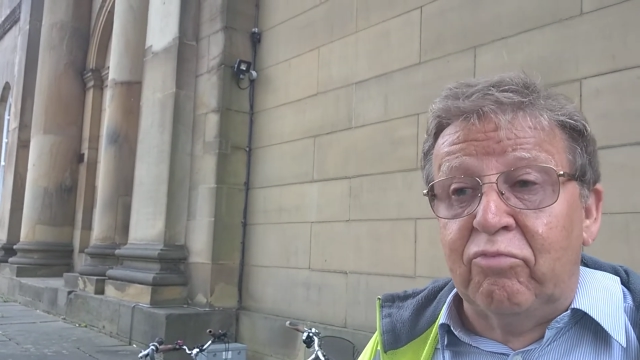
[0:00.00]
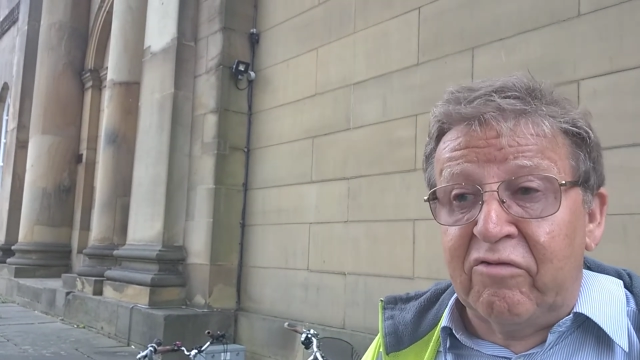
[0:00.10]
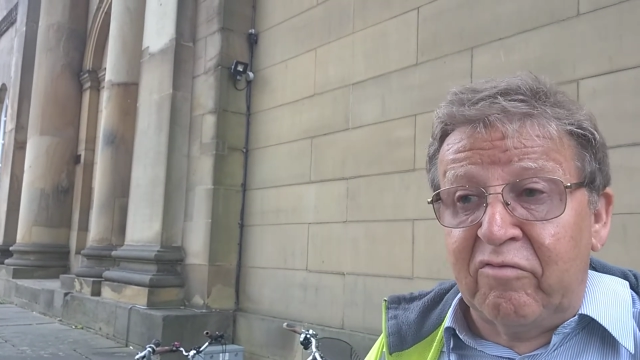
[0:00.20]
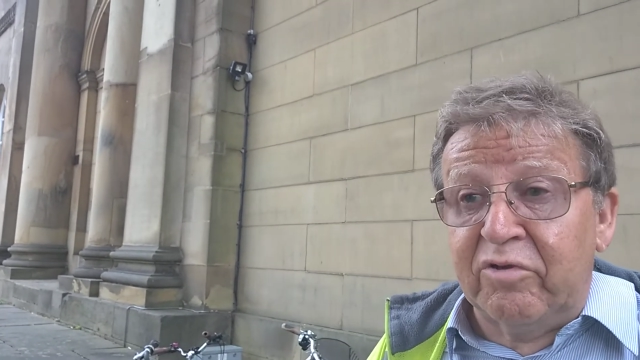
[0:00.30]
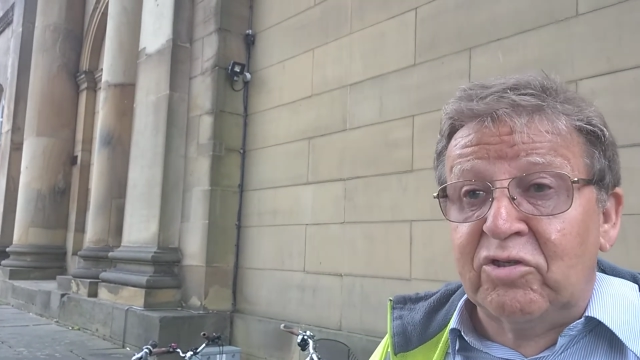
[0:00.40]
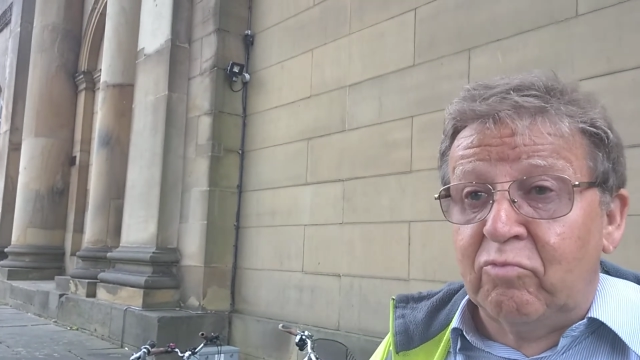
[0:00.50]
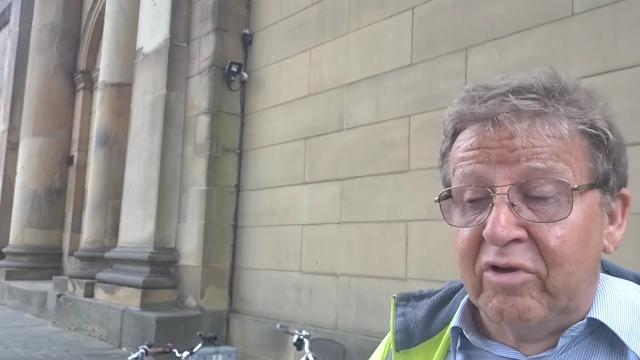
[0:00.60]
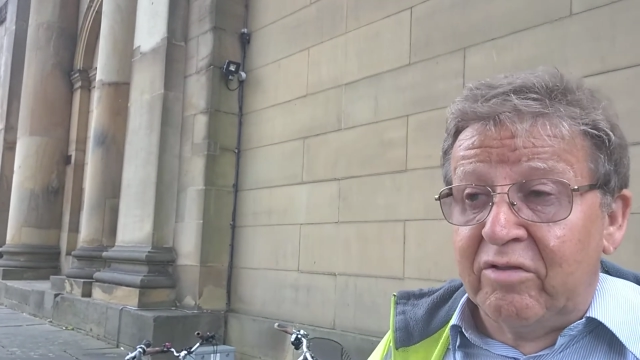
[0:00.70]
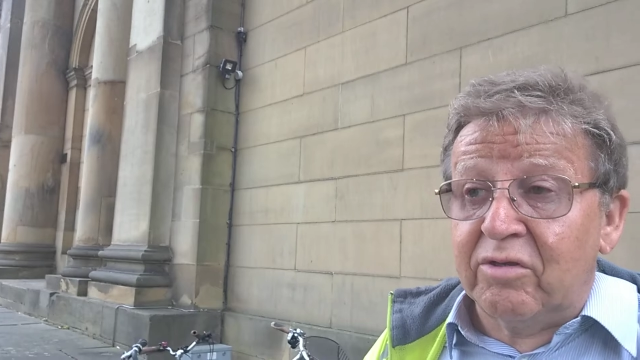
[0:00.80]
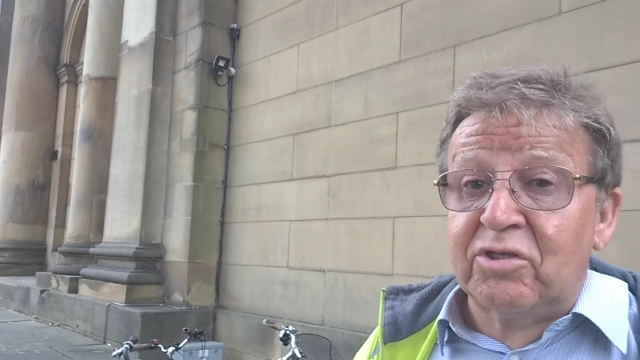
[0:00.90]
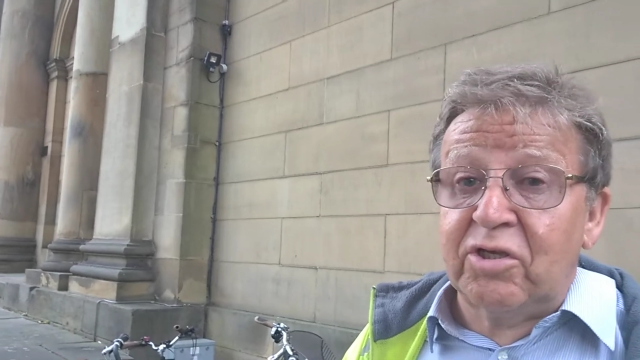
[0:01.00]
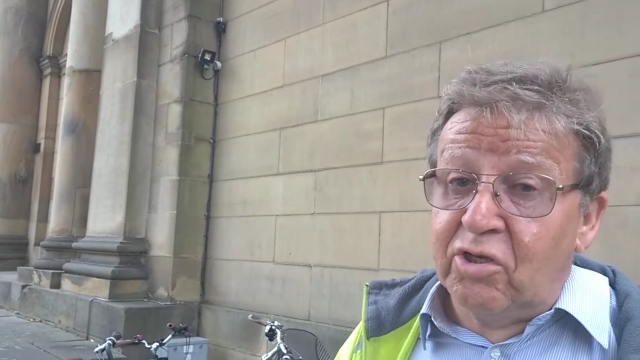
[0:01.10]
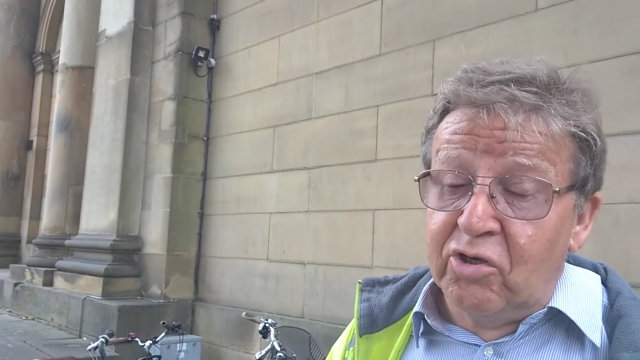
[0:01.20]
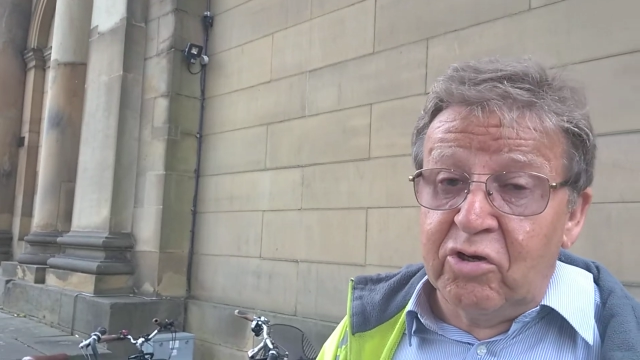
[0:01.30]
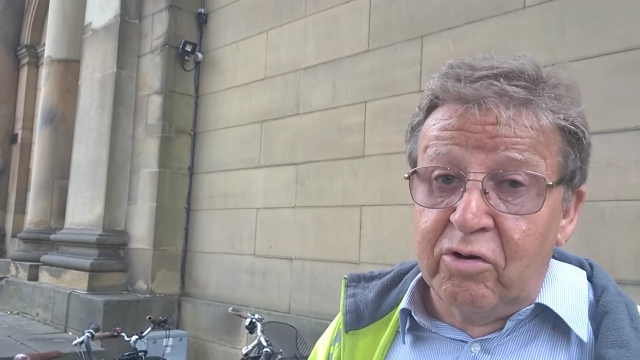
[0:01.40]
preferably somewhere that's
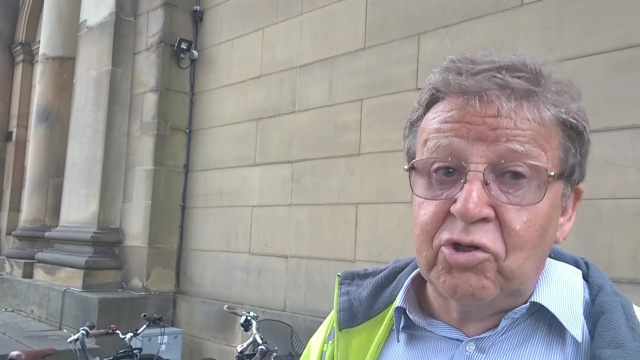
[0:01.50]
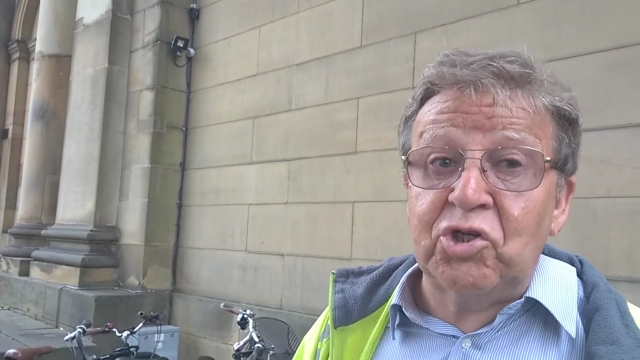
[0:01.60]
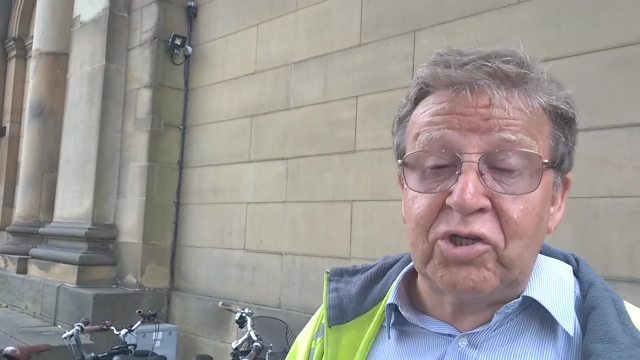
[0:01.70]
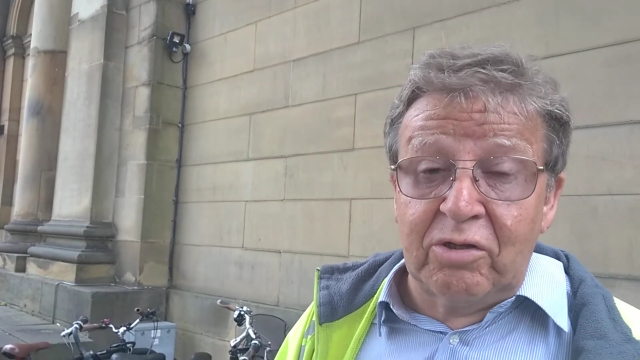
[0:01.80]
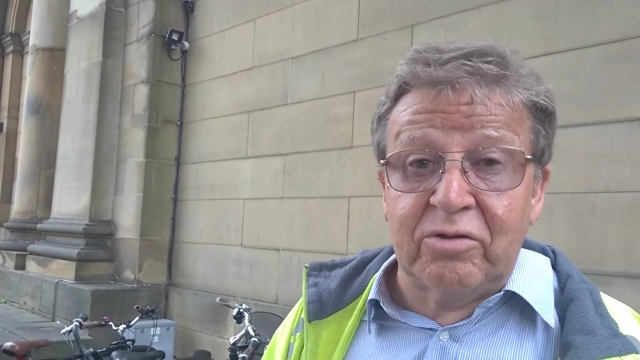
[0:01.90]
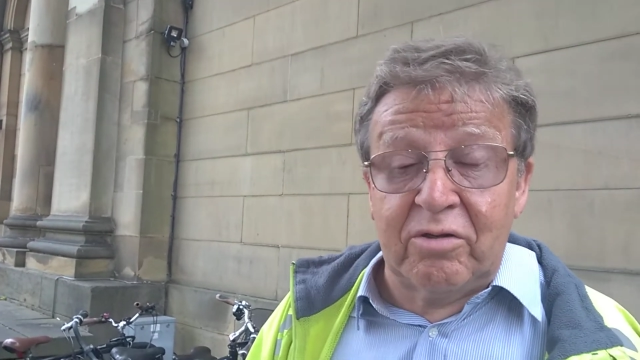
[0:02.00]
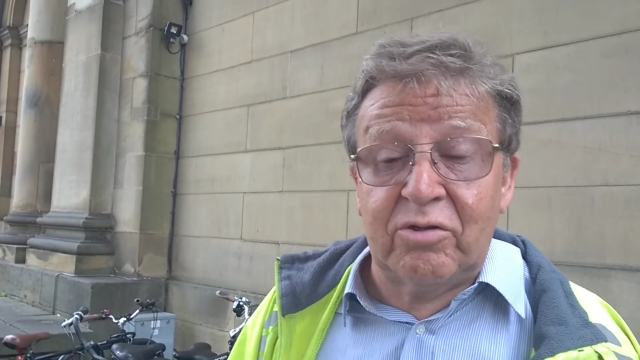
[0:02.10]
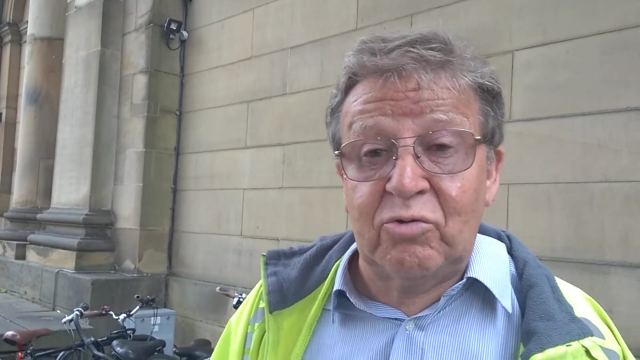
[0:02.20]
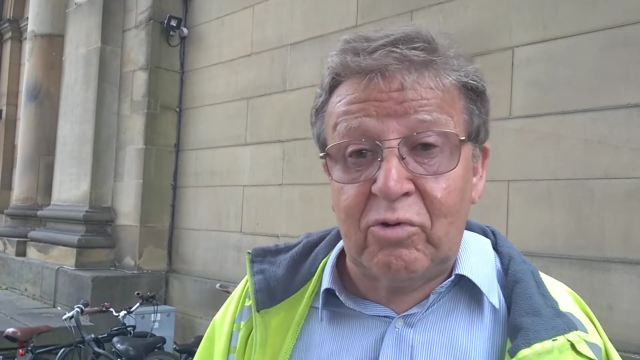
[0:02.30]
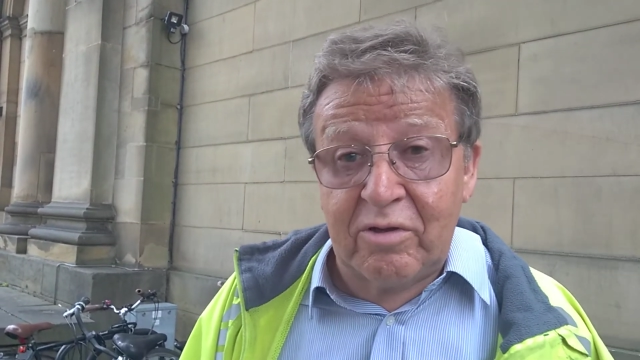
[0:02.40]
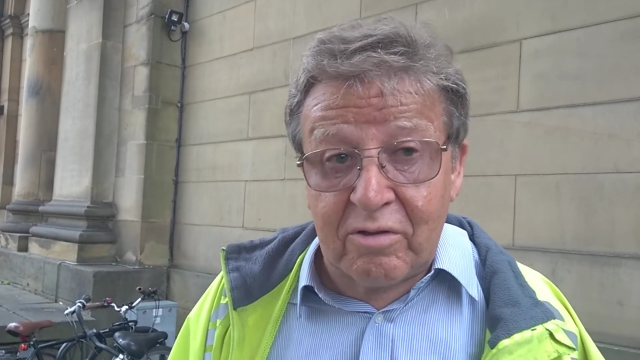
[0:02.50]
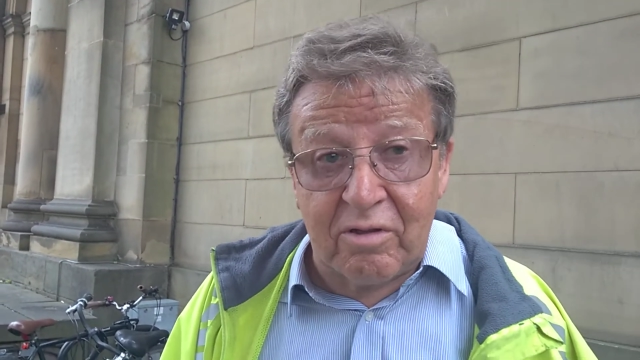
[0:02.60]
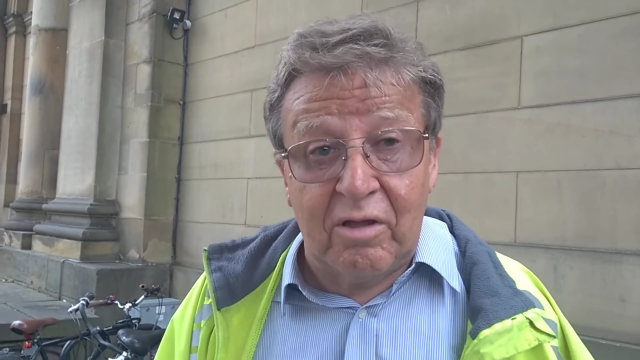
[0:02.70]
secure and sheltered as well.